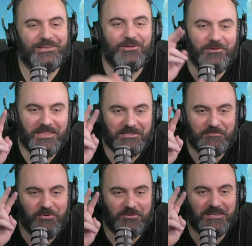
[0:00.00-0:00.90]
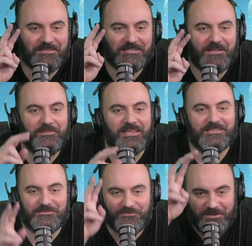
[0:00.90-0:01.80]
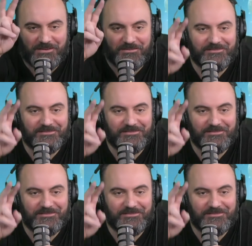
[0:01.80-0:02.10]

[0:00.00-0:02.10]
You know, we like to protest as Albanians. Free.